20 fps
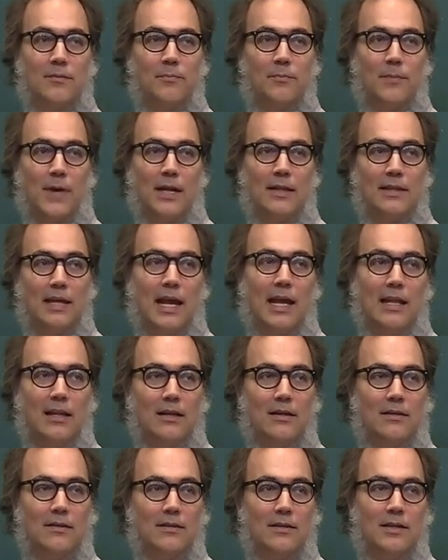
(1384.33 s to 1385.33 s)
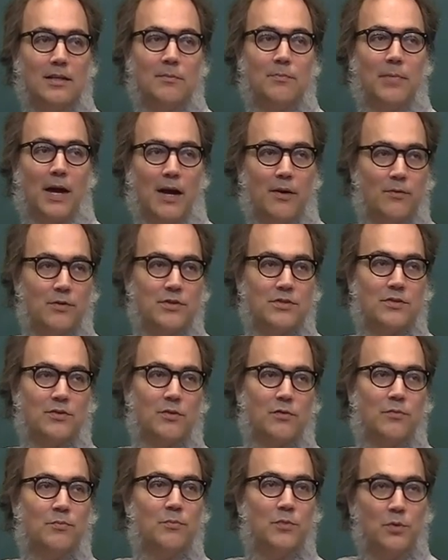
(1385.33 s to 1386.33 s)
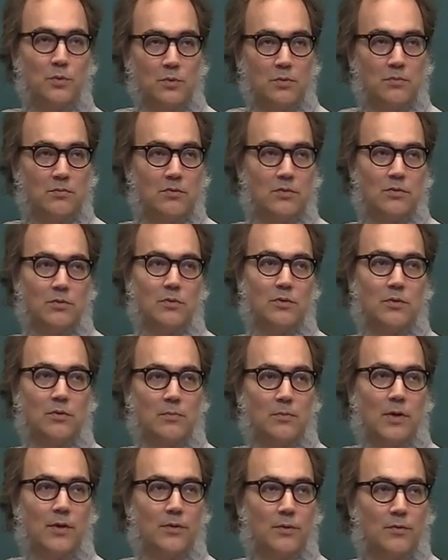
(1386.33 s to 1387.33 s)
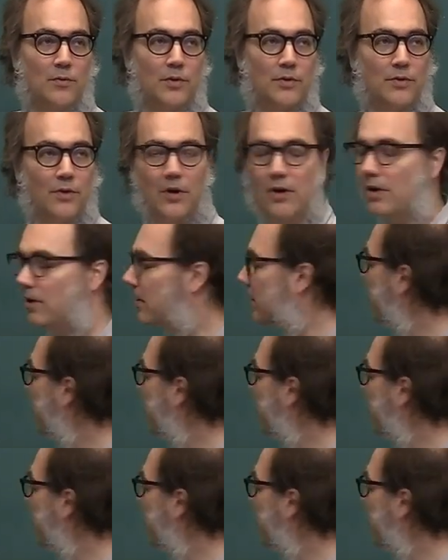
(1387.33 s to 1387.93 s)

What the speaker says: by Taylor in powers of mu to the 1/3,